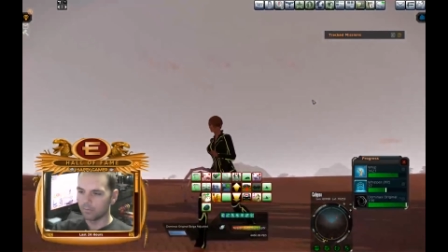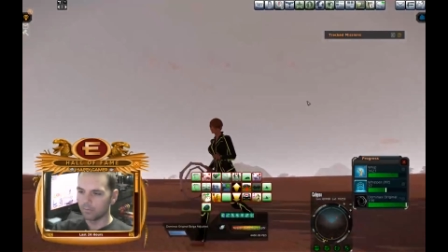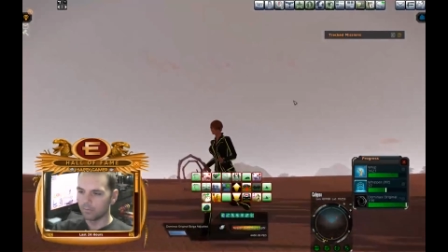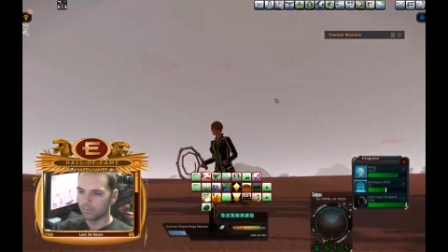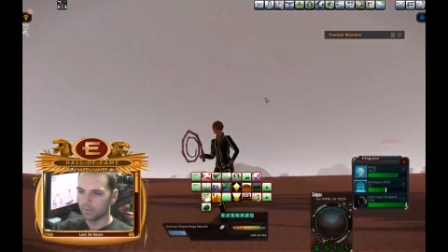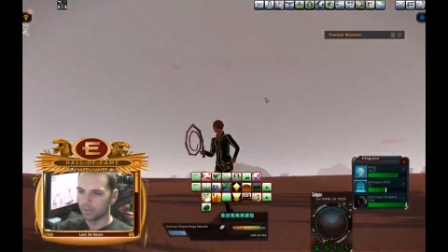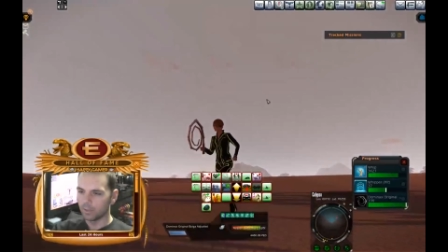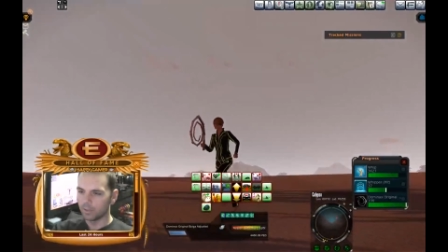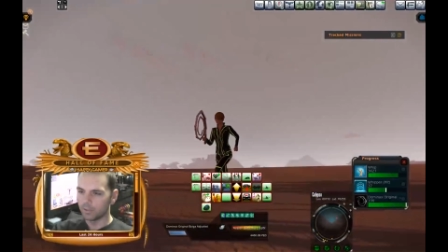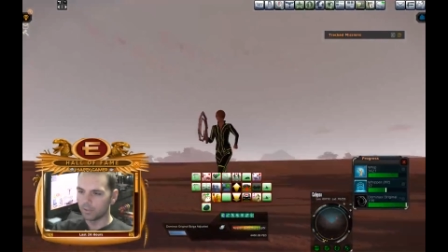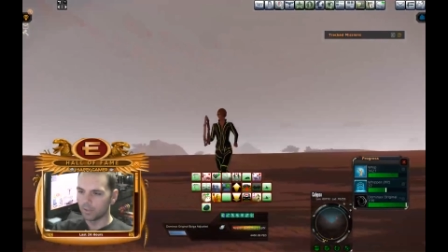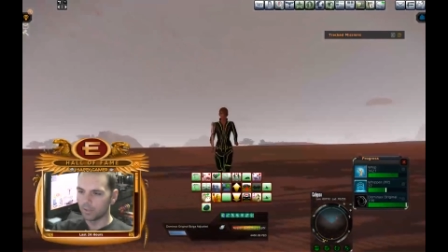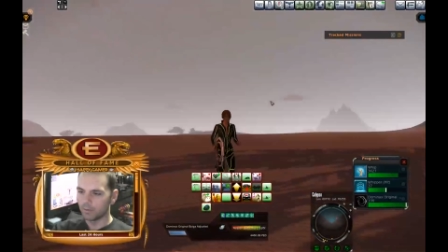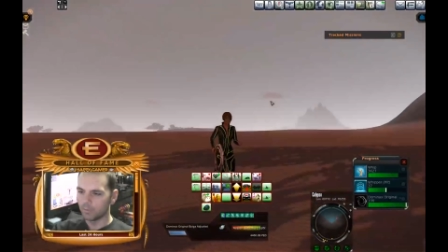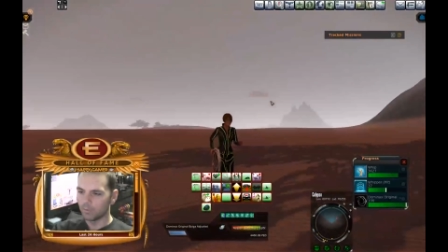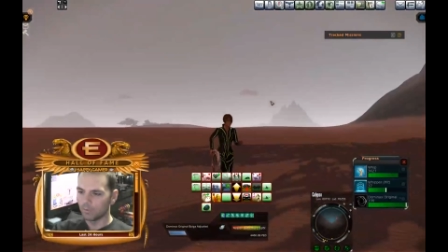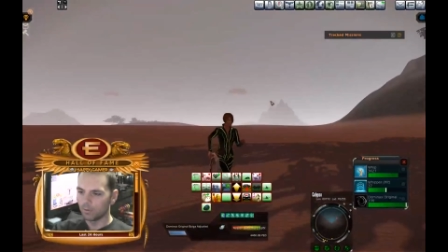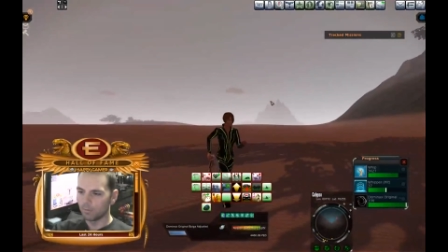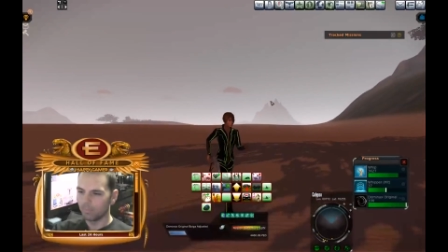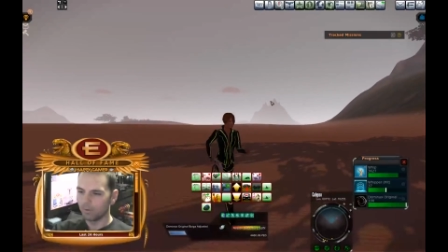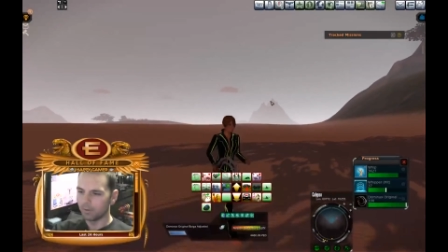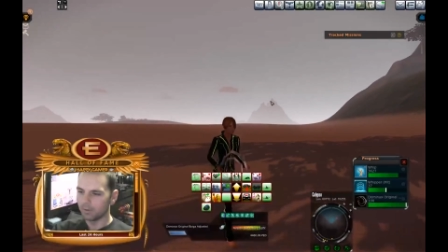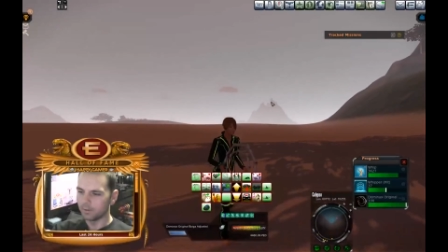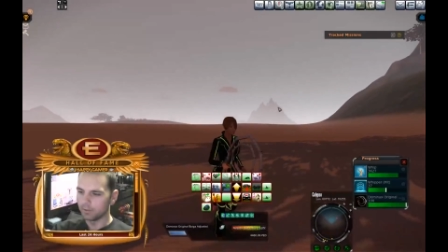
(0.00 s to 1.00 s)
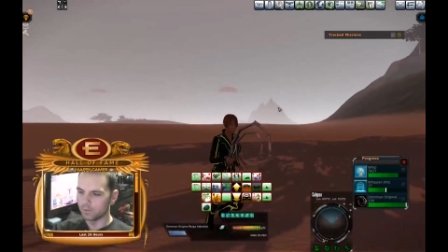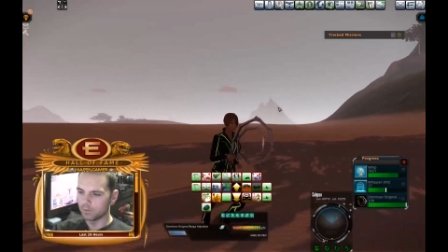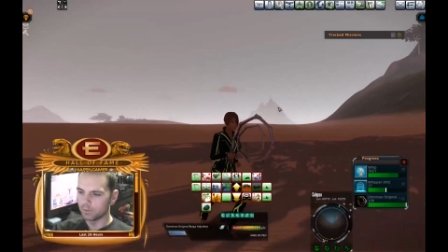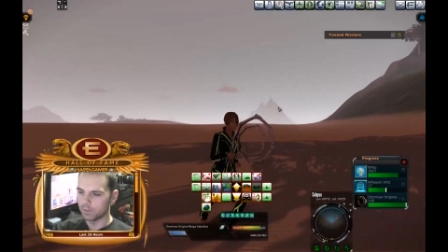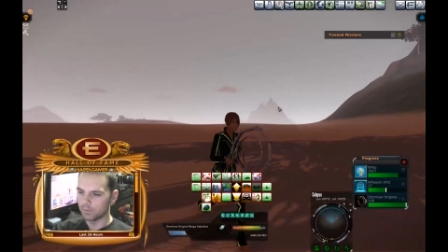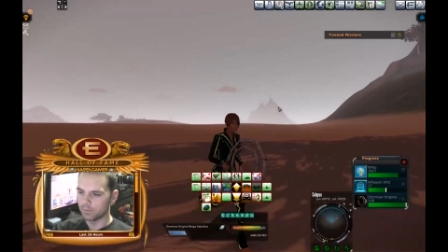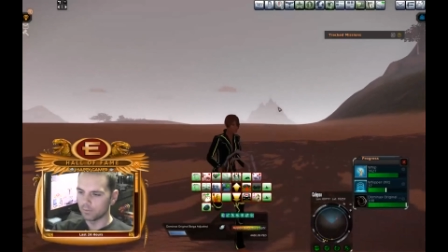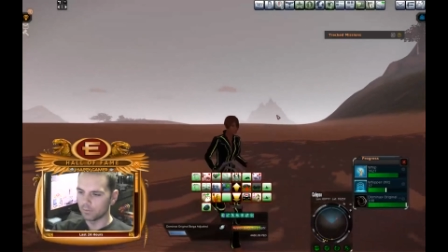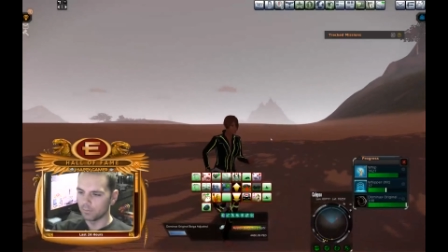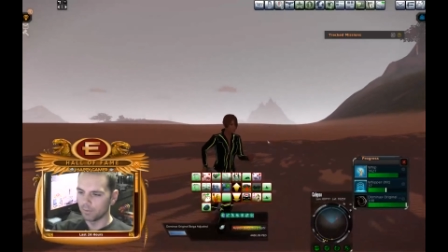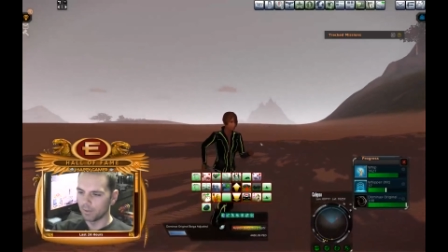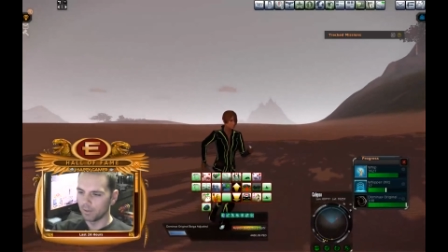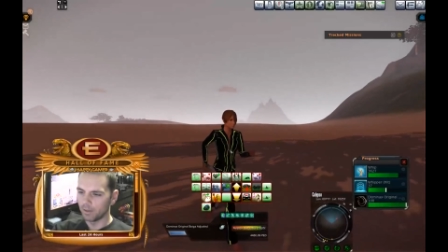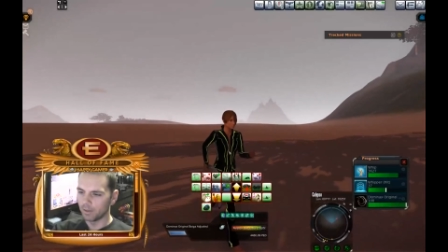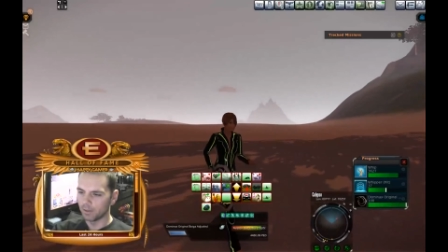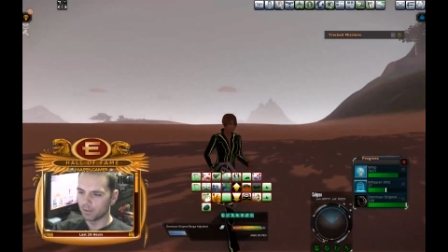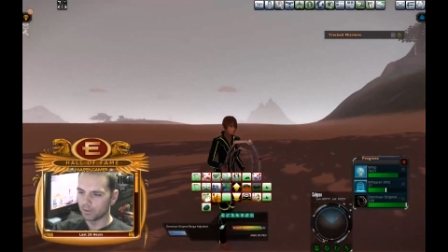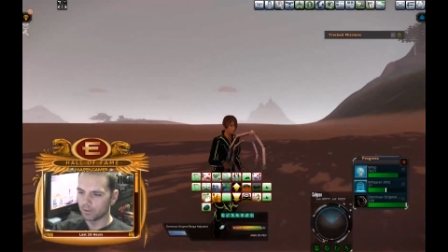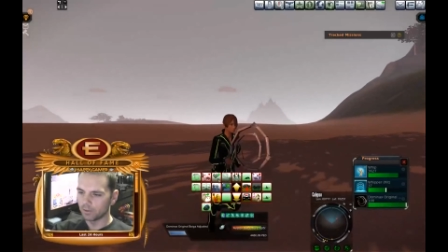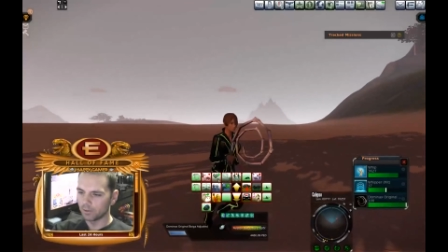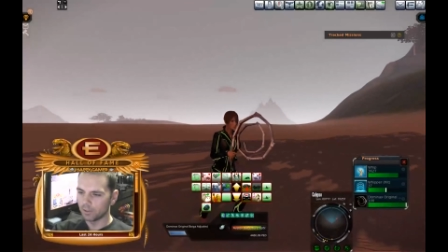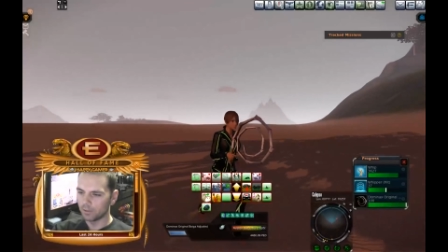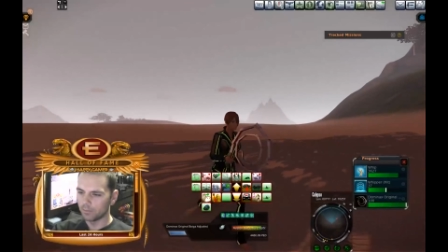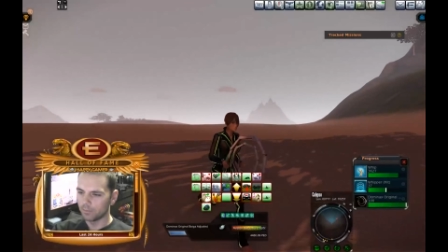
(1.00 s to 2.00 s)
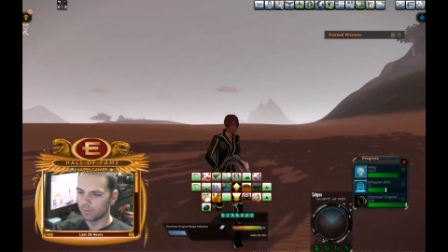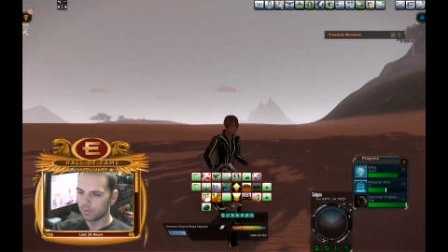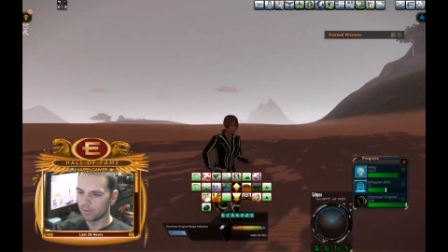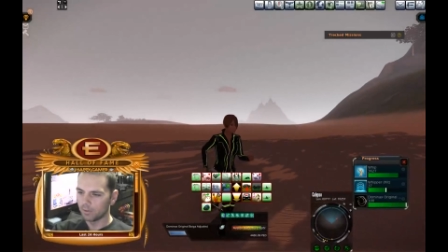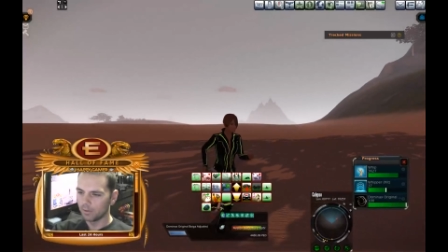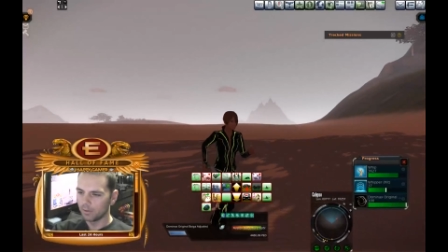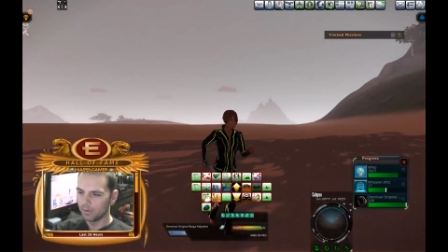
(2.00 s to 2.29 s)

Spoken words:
we could talk more about this stuff in my next stream.